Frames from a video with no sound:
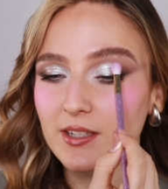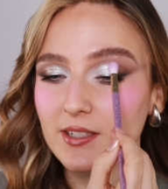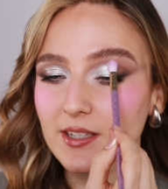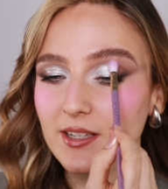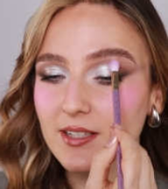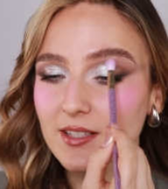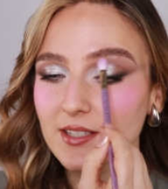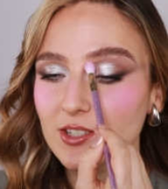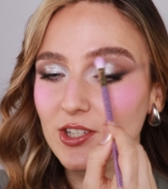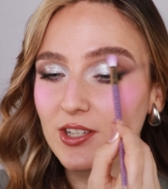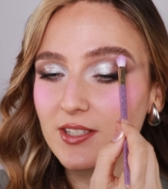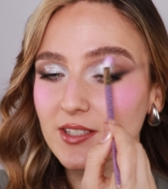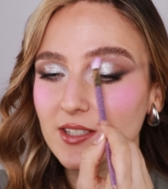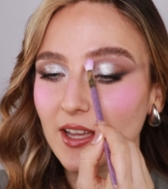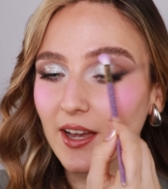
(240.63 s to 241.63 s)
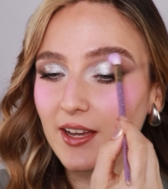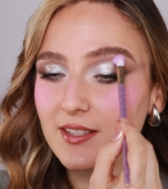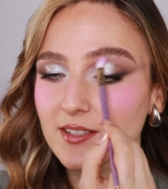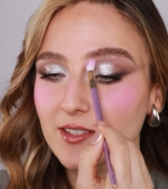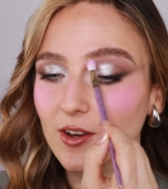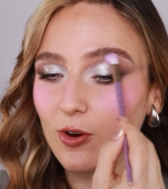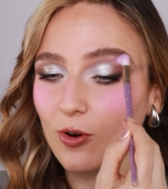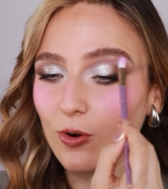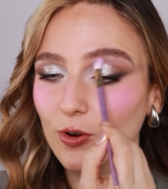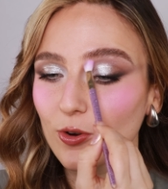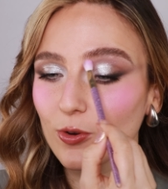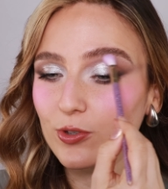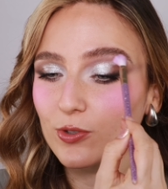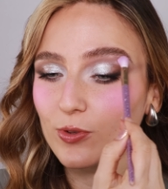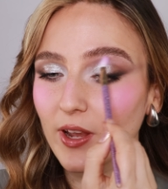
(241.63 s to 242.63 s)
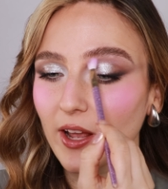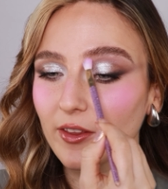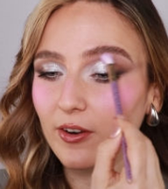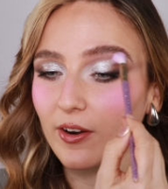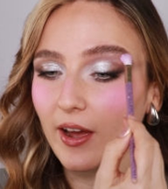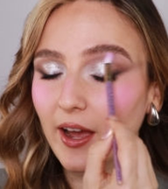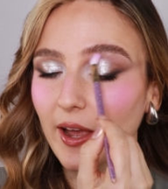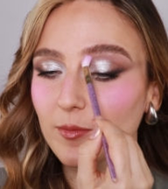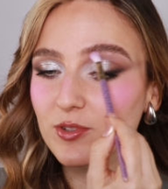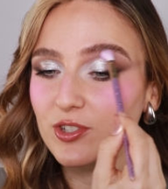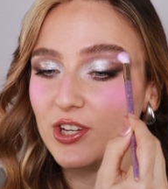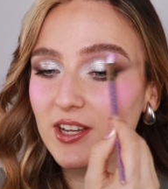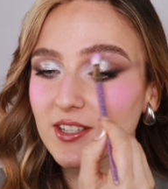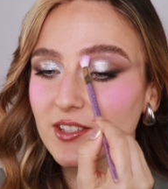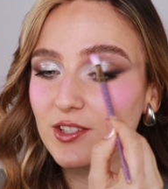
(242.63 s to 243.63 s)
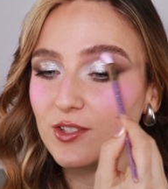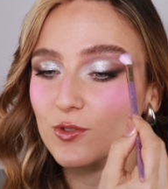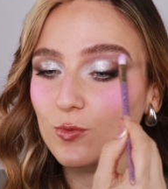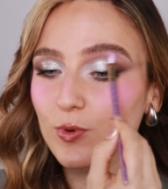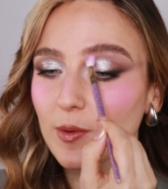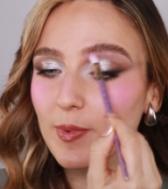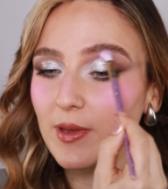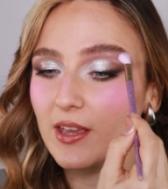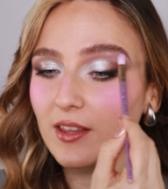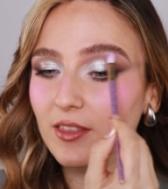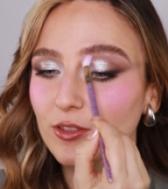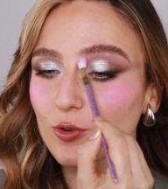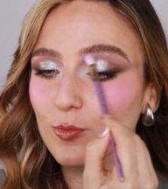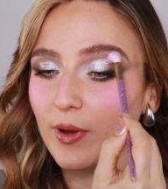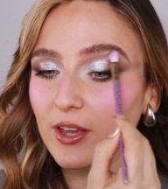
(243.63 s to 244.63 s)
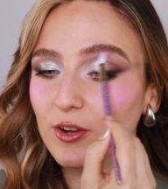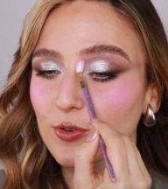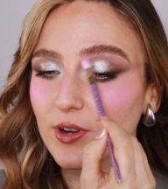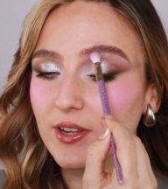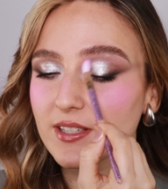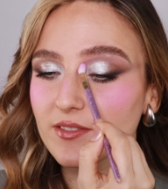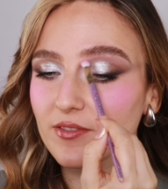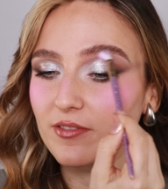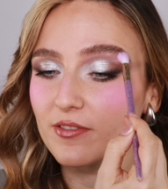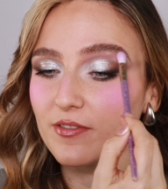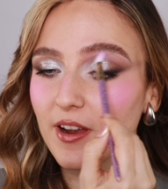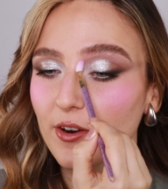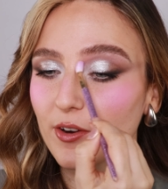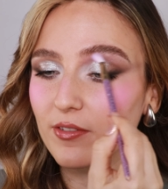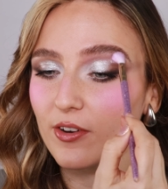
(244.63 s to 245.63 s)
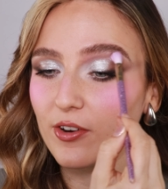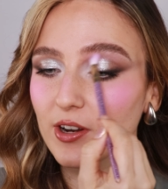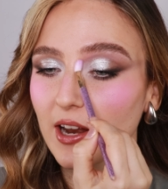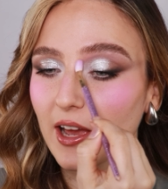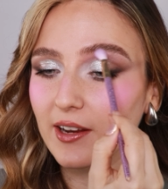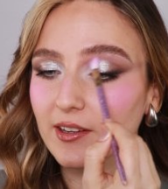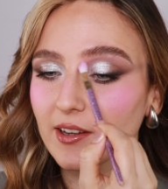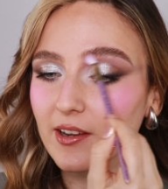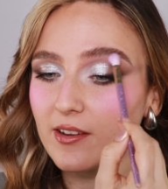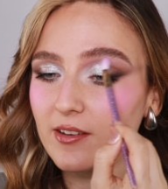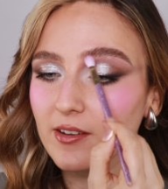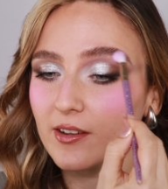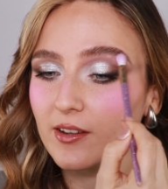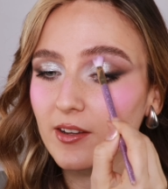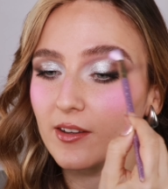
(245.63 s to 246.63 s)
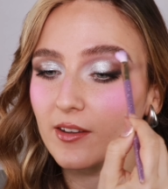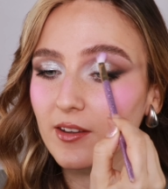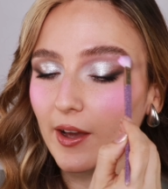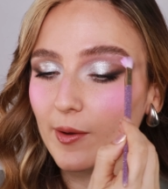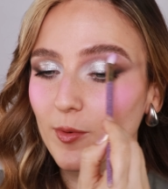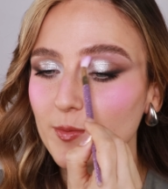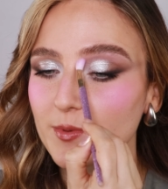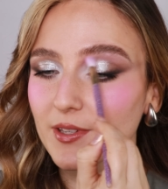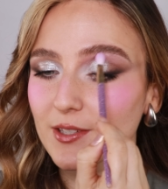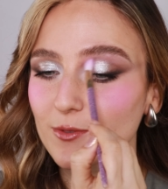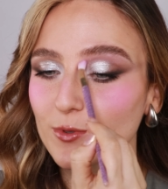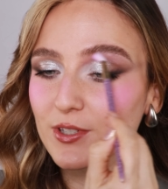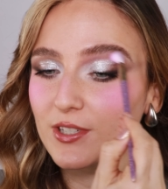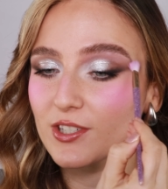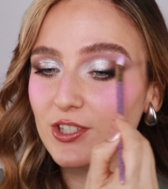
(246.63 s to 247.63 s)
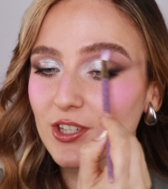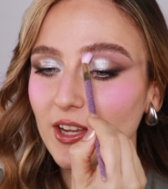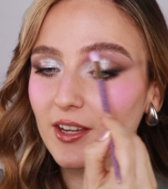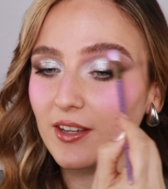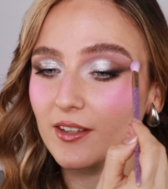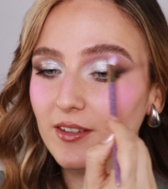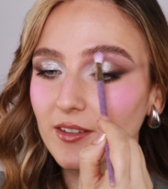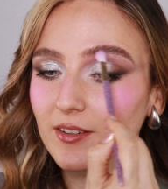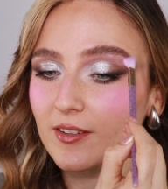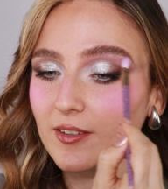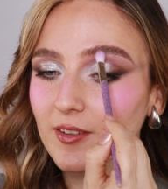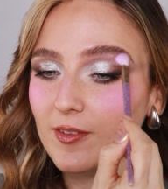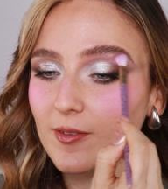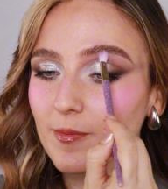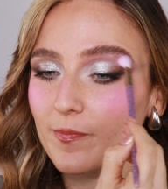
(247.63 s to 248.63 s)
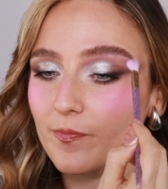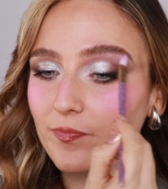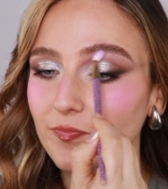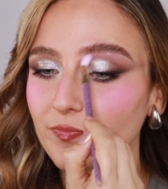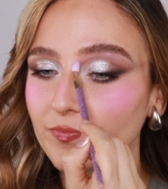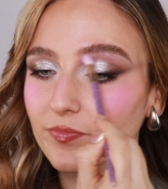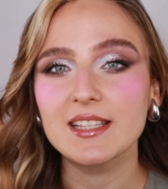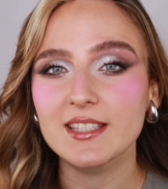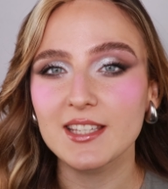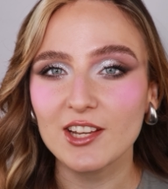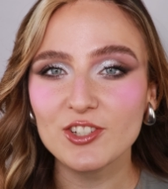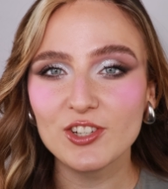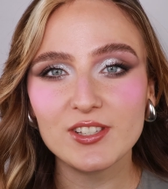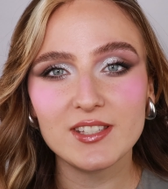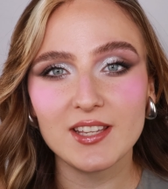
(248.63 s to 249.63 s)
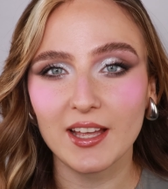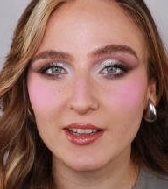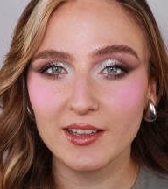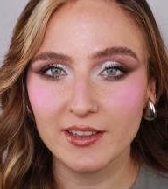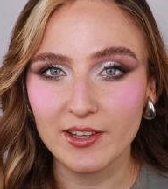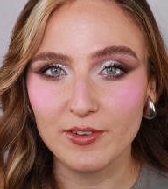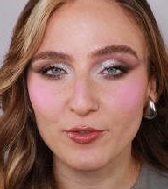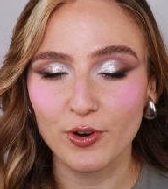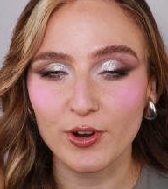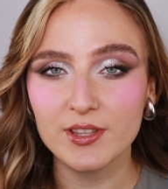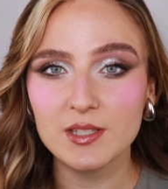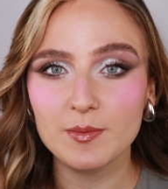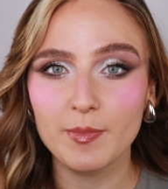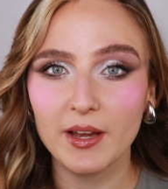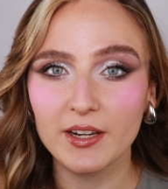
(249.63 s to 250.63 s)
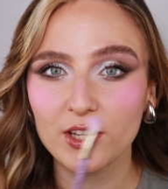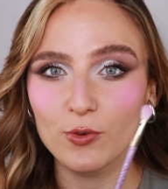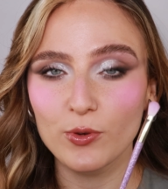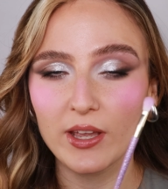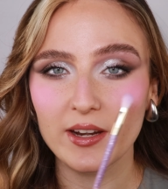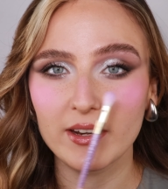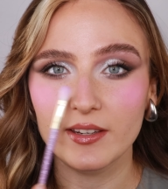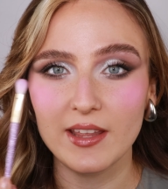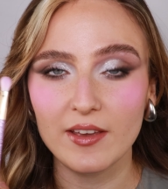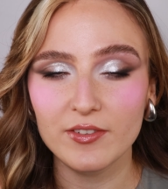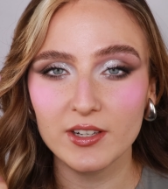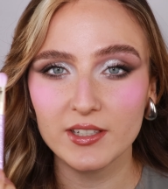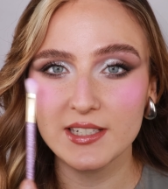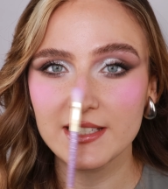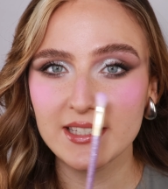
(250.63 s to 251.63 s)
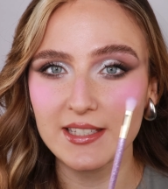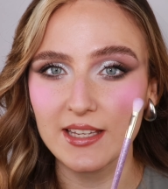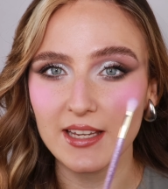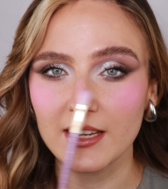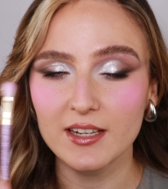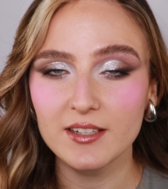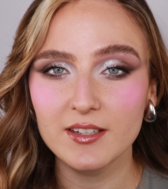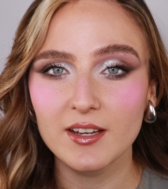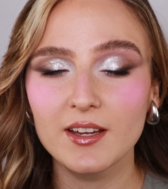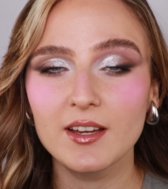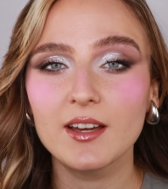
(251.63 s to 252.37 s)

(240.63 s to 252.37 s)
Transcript: This just ties the whole look together. I'm just sweeping it through my crease very, very lightly. I'm obsessed with this shade. It's such a subtle difference, but you can definitely see it.